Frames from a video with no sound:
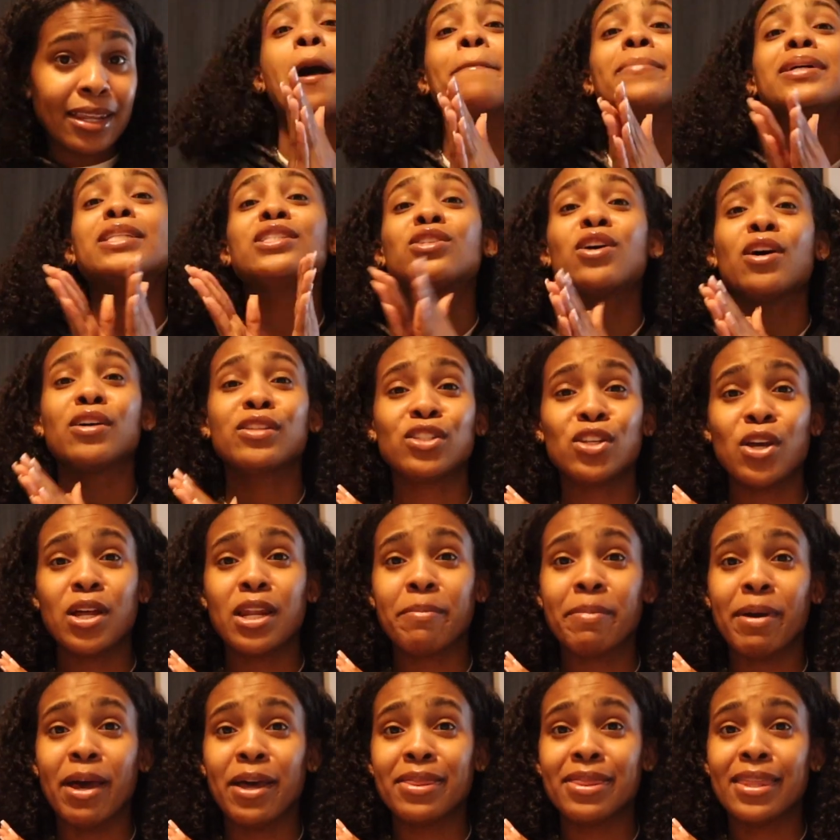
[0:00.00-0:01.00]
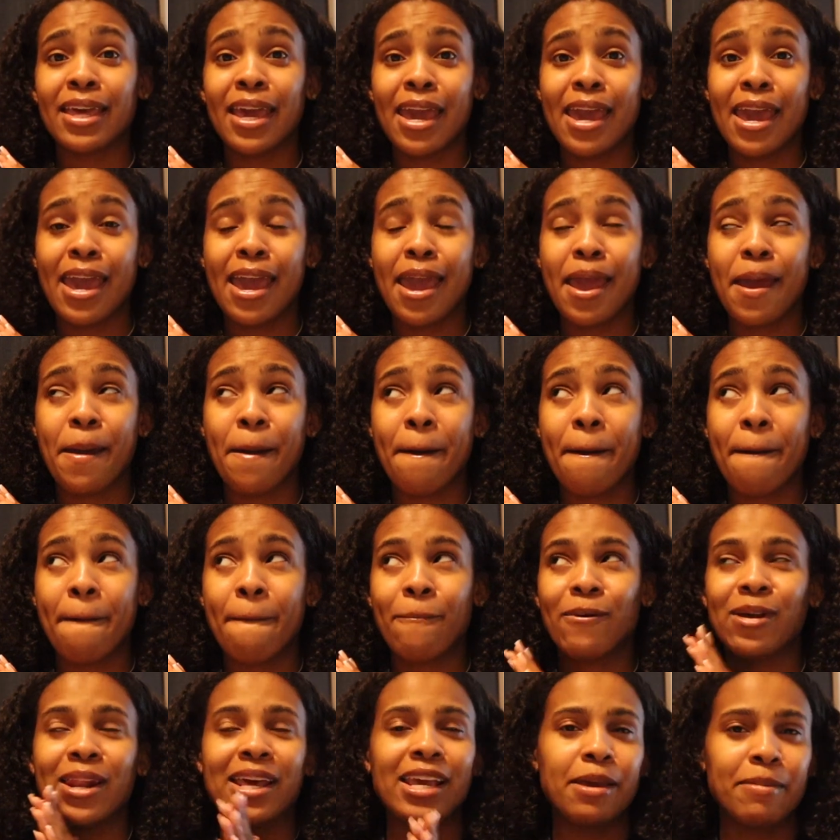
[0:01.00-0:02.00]
I'm gonna talk to y'all about that
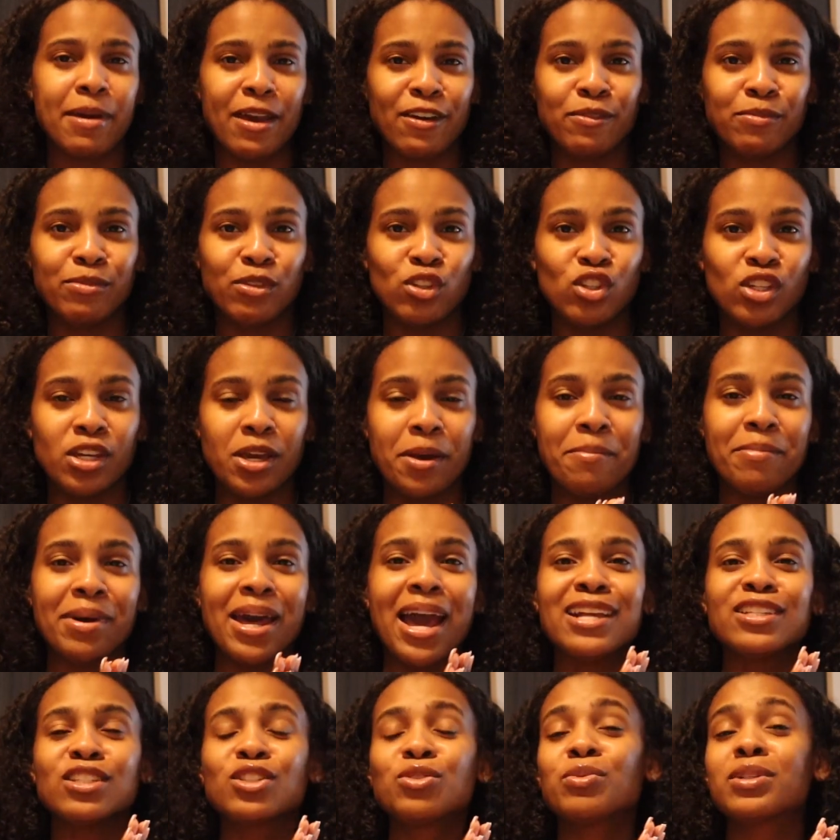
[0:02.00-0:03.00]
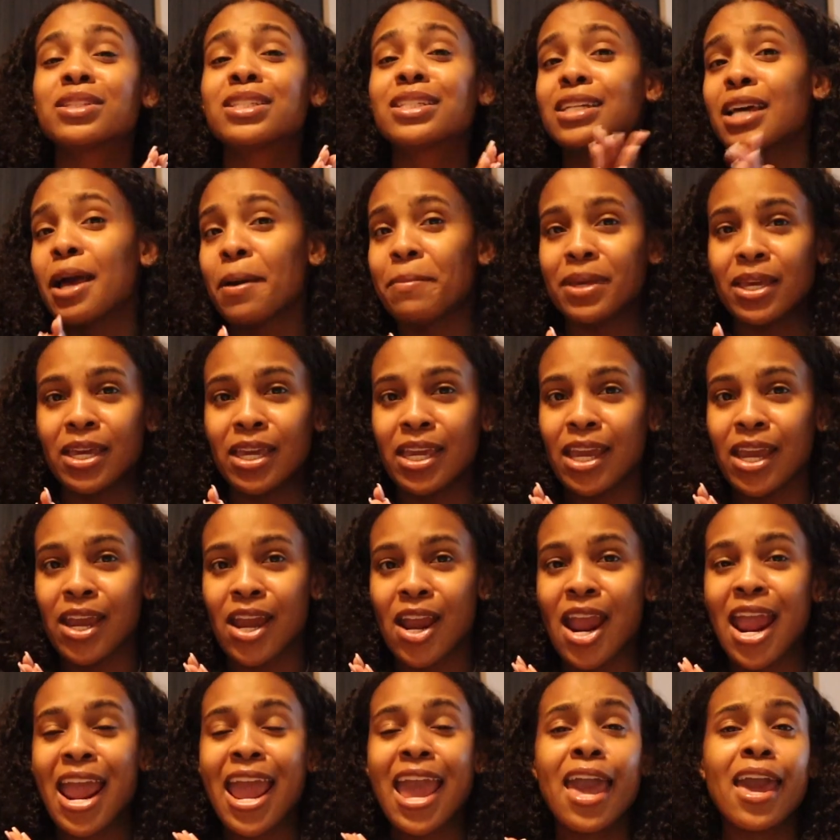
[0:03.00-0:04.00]
when I get back from the gym, but I just want to come in
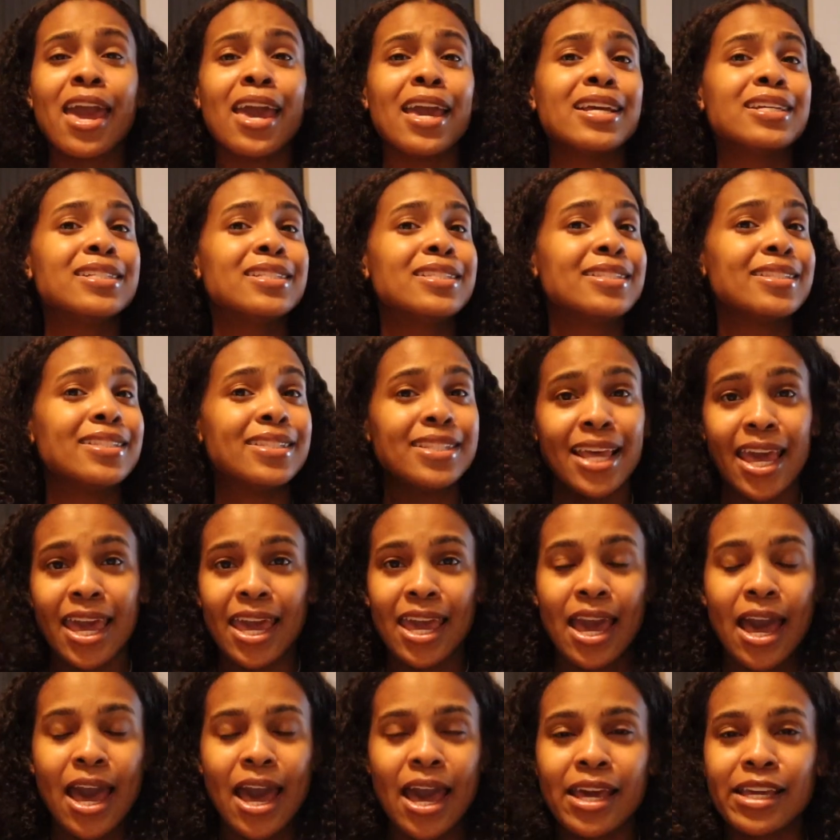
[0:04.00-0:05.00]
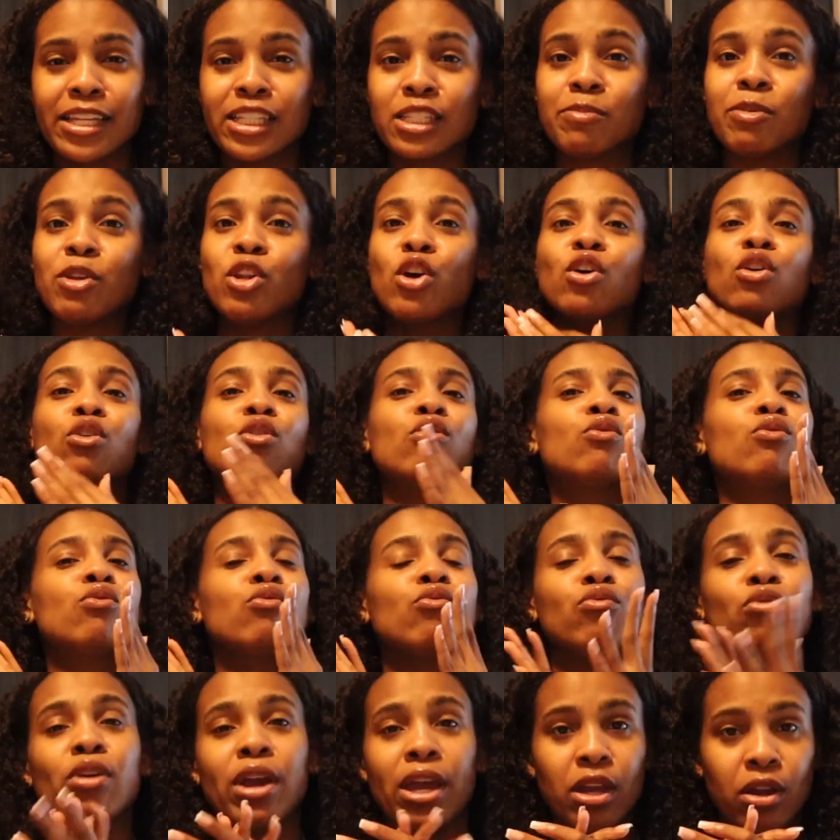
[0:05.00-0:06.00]
here and say hi. It's been a
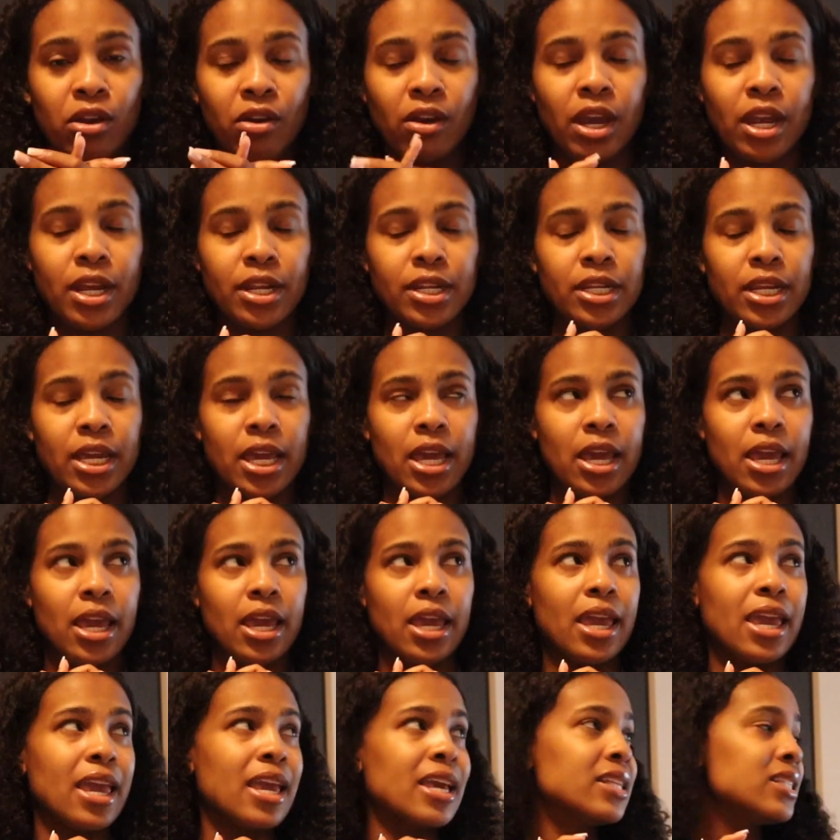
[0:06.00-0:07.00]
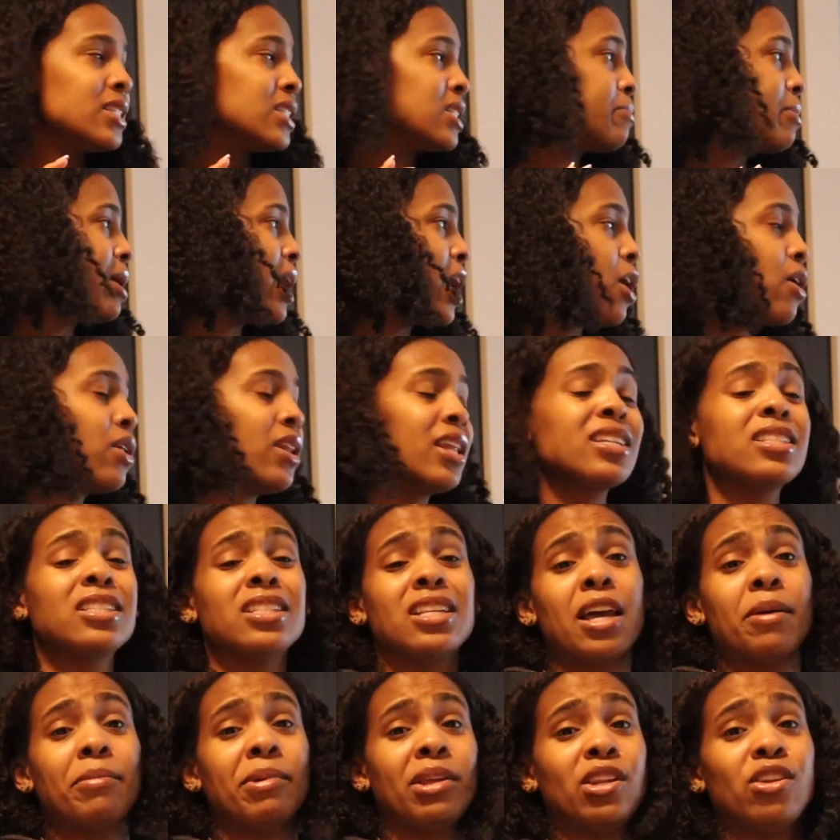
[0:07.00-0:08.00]
great, great day. It's about, let's
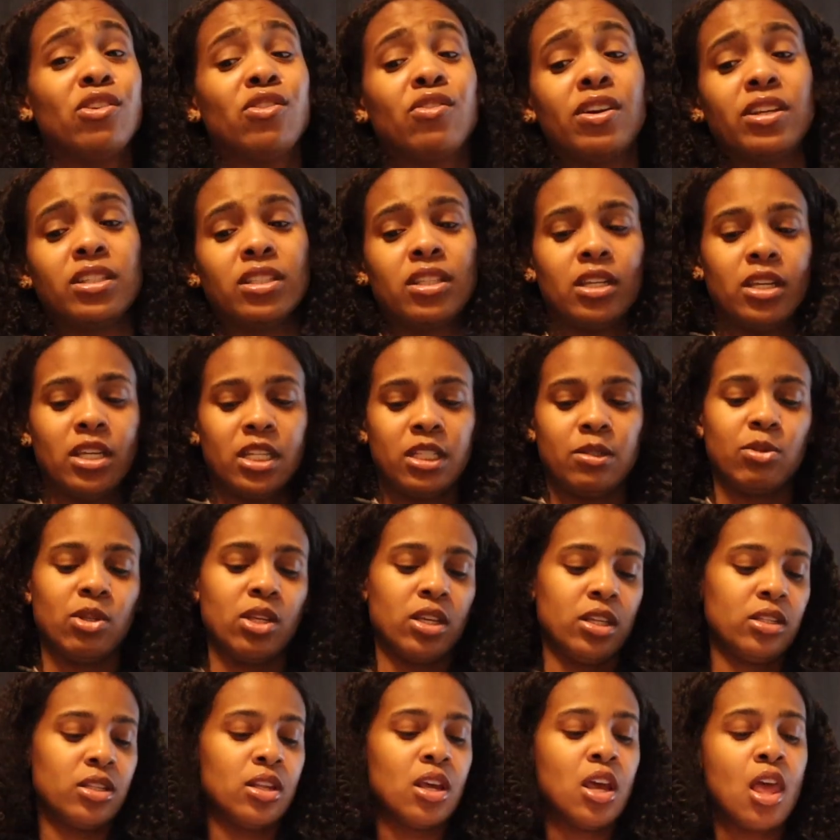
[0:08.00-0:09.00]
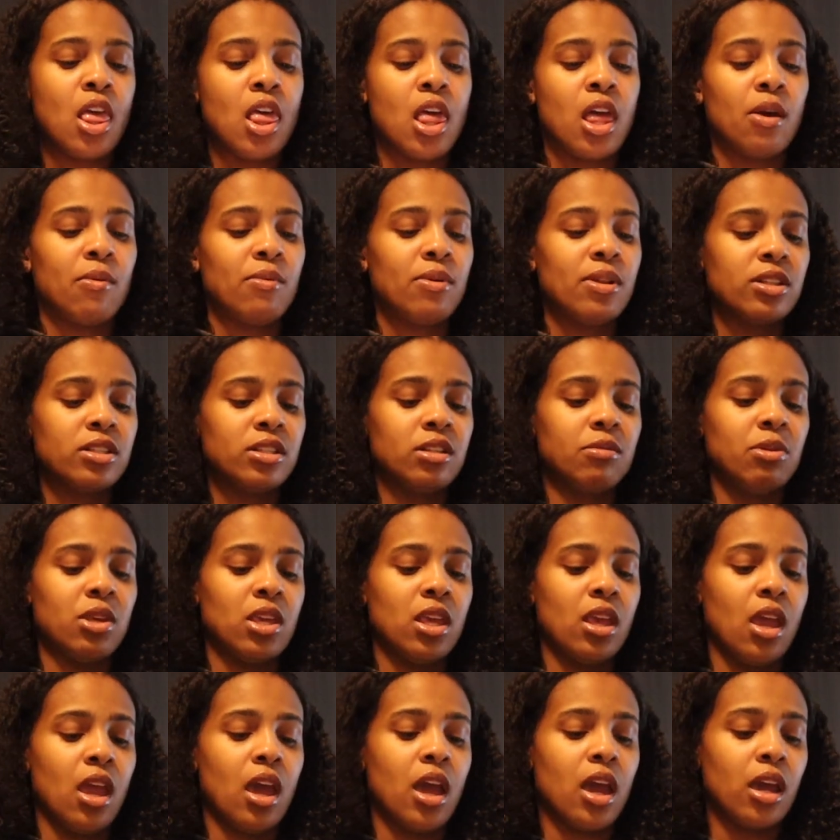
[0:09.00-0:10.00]
see how many degrees it is, because we need to
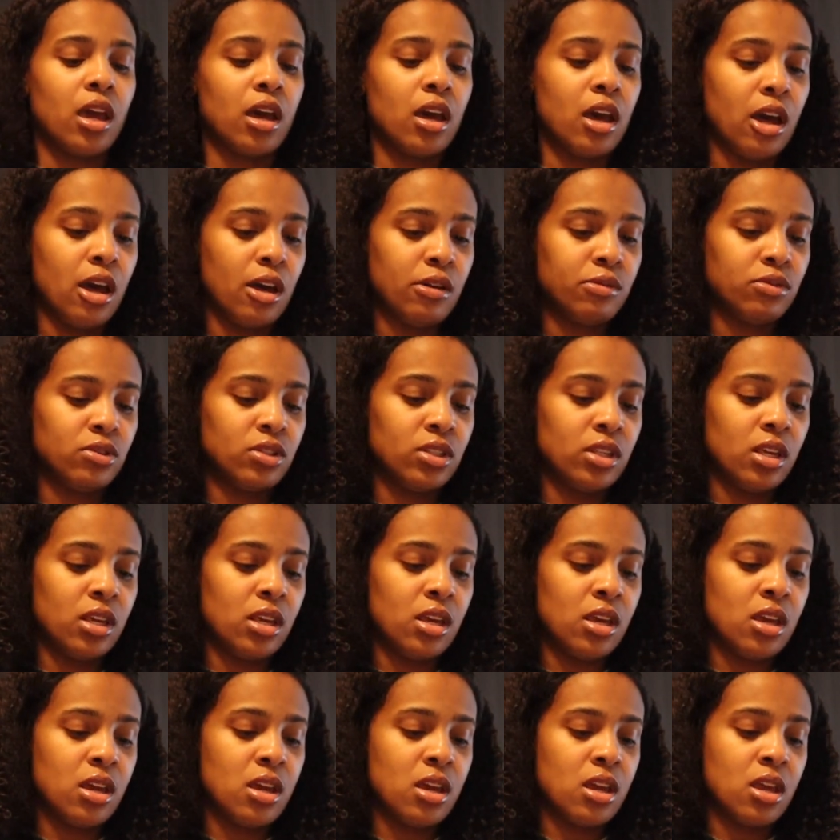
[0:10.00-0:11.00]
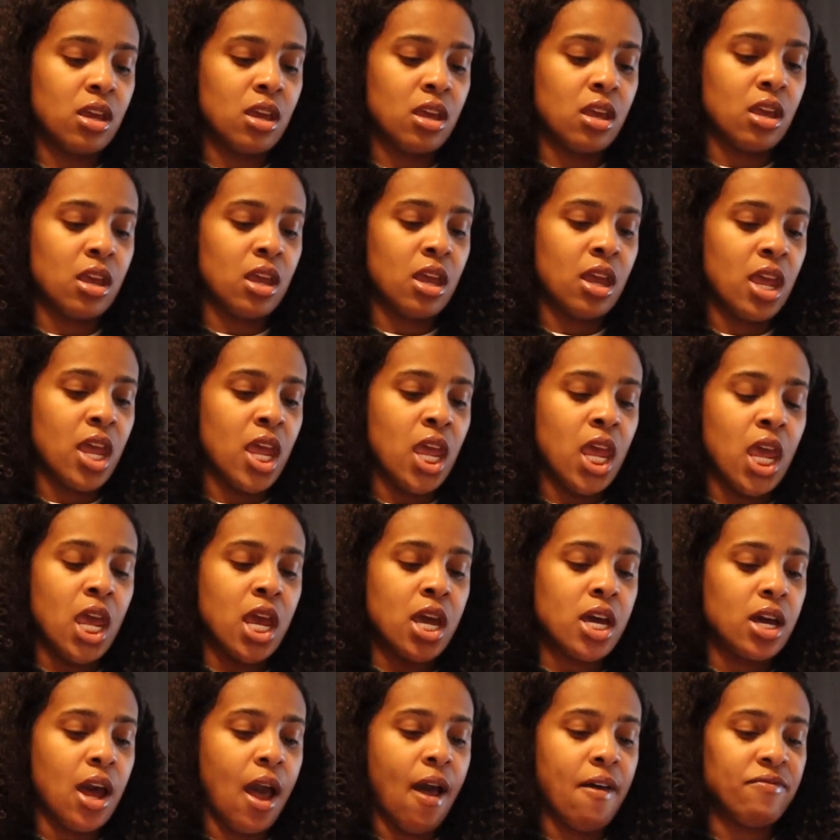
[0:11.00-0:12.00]
be cozy,
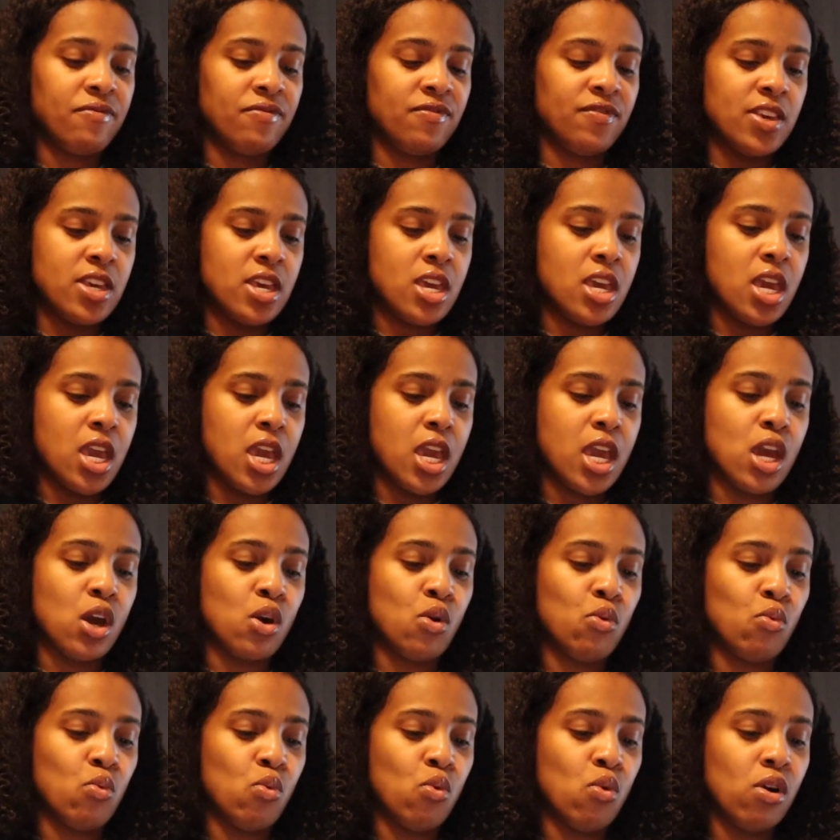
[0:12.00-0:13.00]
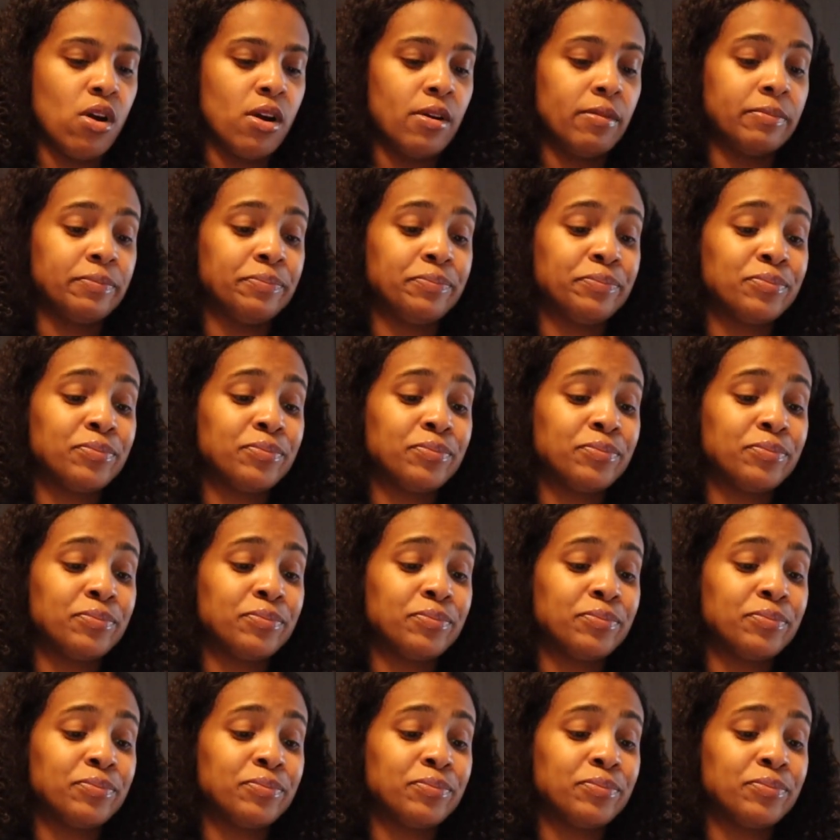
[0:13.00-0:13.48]
comfy, and warm.